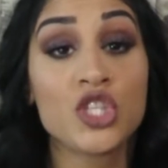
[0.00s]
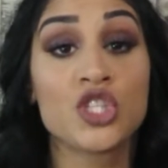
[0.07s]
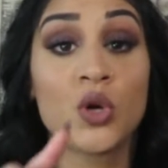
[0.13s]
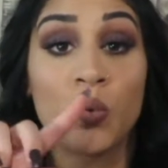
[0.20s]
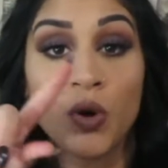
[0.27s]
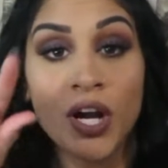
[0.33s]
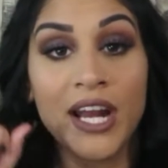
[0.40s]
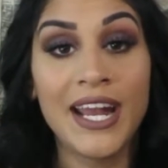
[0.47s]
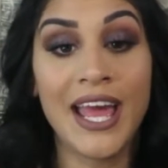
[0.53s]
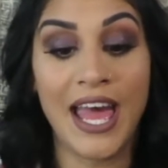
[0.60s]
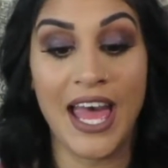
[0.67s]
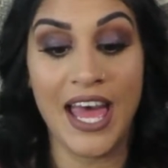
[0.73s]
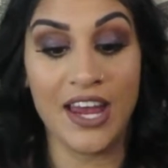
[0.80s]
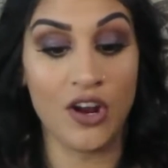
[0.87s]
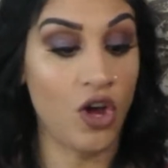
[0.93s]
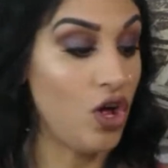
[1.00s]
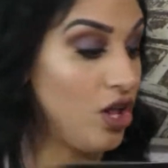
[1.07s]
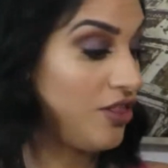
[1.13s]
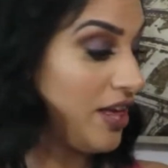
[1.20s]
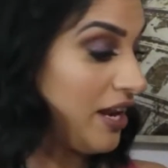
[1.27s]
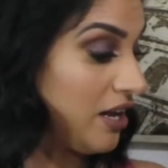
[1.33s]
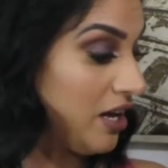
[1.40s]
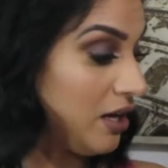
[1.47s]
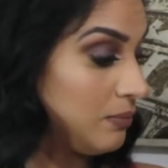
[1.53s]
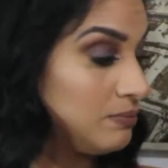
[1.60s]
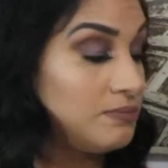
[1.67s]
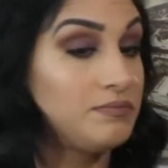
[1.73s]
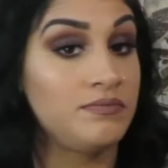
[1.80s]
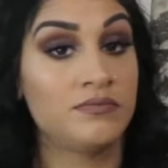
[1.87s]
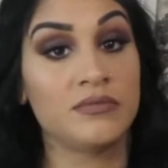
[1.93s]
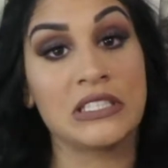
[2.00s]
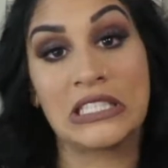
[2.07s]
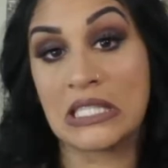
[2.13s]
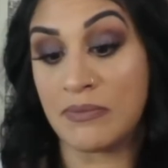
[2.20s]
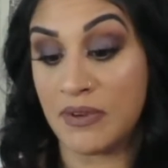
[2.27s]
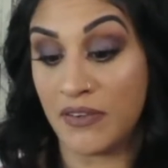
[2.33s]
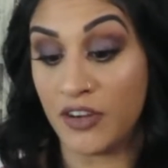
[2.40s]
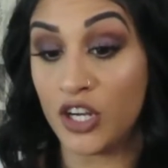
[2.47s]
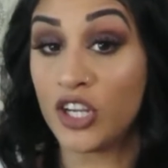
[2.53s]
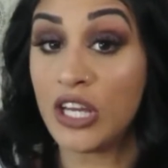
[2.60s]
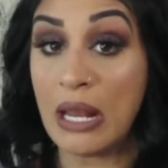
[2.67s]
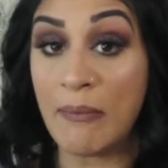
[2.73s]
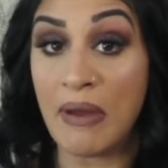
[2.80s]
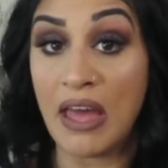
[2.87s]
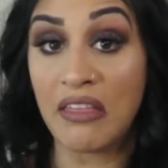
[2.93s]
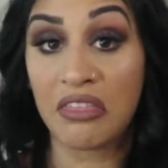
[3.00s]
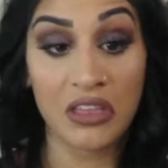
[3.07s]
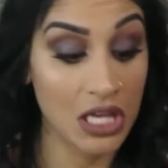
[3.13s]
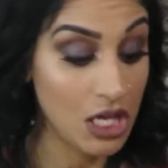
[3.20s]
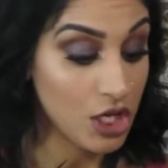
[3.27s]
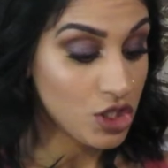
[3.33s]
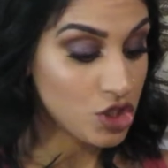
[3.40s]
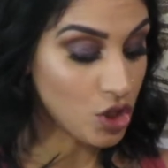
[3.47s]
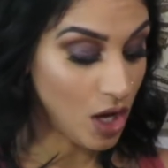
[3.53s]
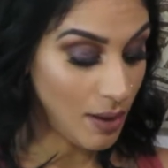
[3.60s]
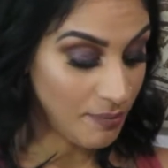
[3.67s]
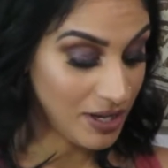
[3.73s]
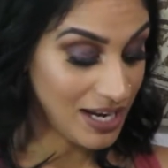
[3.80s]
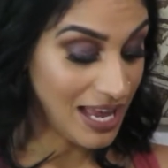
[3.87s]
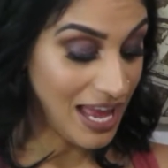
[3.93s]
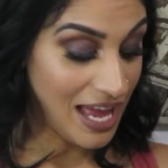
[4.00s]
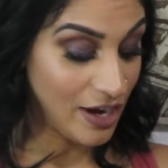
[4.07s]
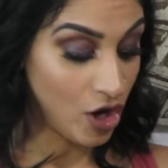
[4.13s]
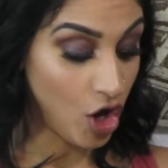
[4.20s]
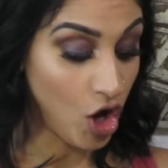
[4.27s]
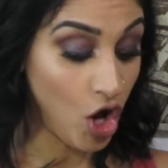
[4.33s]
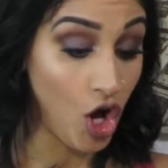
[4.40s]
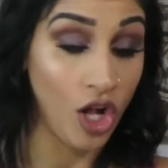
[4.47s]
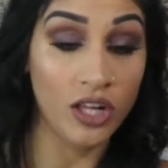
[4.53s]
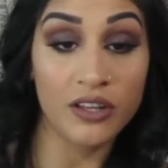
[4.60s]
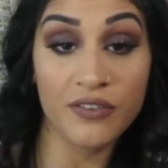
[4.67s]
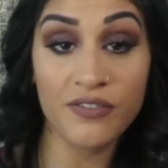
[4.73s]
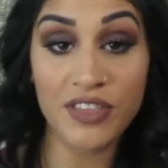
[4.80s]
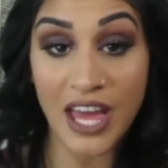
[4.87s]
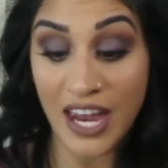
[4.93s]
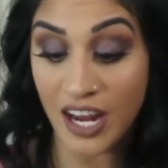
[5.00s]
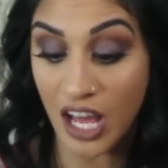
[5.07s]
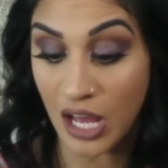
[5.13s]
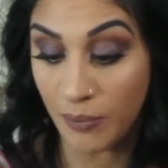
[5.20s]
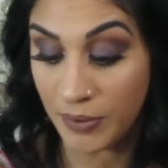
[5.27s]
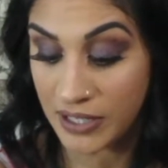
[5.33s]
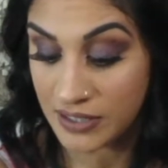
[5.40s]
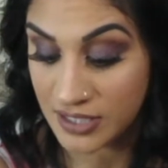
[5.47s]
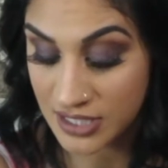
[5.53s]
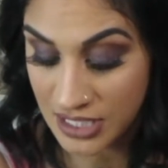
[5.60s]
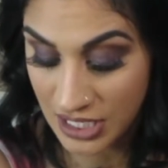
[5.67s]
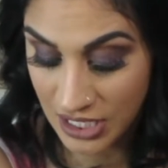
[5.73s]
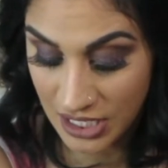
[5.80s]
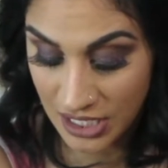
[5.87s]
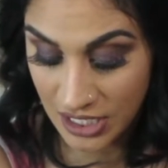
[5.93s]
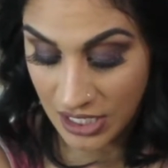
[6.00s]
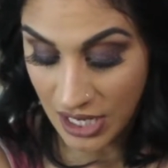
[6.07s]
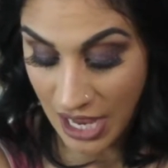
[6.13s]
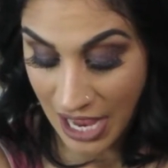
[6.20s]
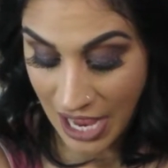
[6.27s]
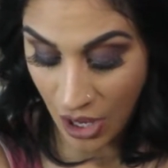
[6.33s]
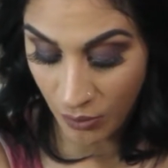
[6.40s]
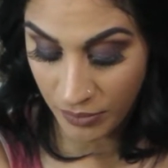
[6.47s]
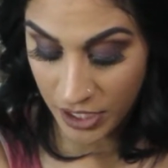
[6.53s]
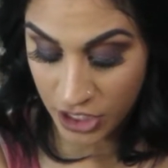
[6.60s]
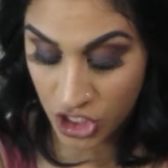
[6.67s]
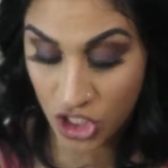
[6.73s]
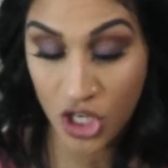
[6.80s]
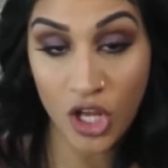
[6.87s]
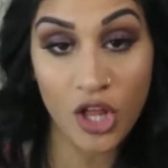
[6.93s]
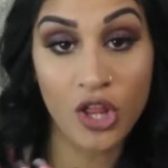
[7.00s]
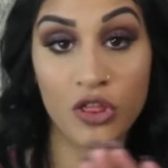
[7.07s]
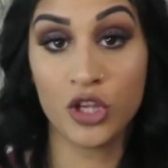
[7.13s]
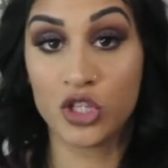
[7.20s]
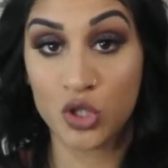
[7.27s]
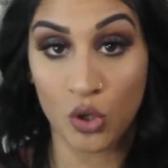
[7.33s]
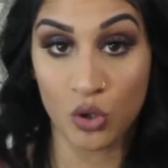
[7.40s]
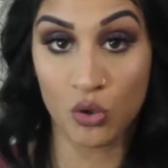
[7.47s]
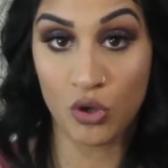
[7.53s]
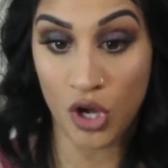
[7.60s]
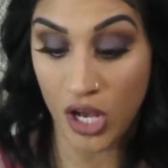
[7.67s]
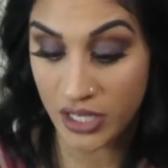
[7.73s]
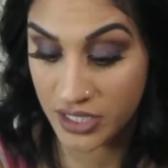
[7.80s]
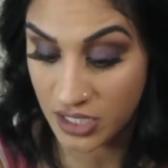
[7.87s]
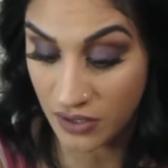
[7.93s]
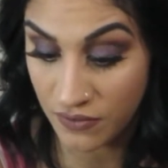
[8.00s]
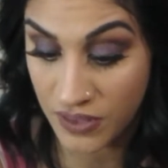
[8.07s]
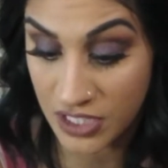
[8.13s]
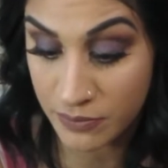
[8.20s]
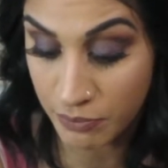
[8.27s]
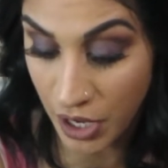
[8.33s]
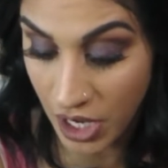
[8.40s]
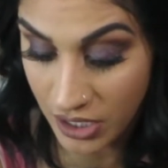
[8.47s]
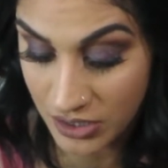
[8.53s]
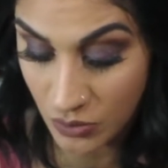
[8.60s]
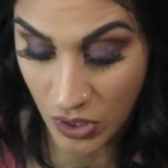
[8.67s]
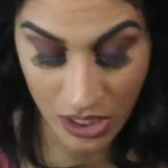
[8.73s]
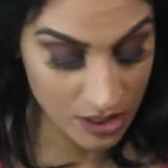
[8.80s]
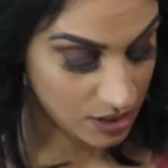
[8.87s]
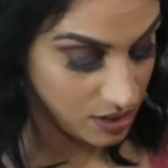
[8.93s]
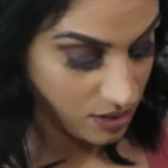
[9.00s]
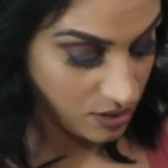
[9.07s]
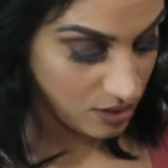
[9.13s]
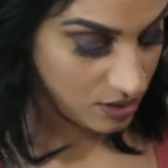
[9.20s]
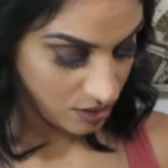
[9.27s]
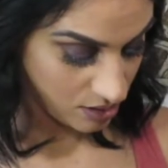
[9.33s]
So we're gonna add all that up, because I'm not very good at math. So I'm gonna add all of that up and see how much the total cost of this box was.